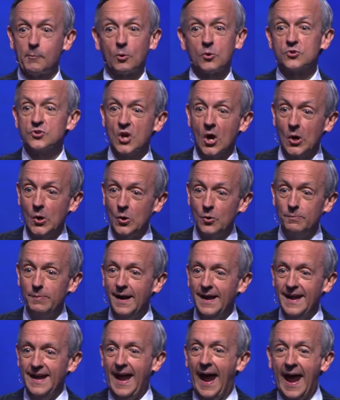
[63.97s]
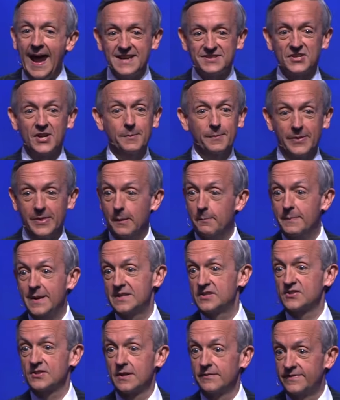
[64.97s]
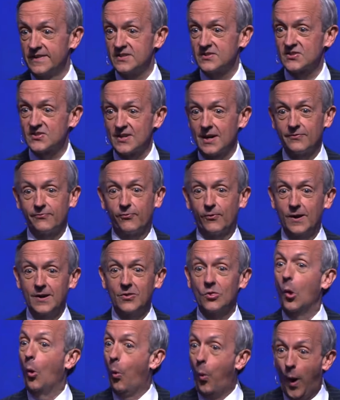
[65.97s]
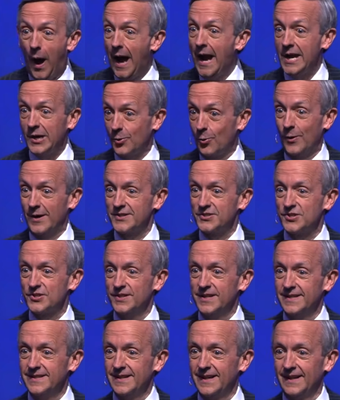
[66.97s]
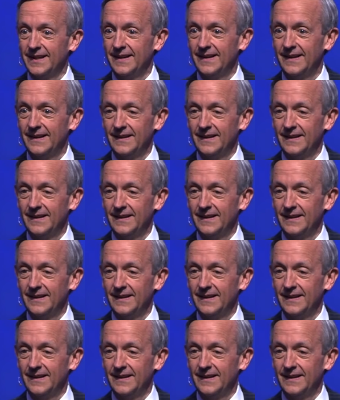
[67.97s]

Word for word: Remember, Job asked him in the midst of his suffering the why question?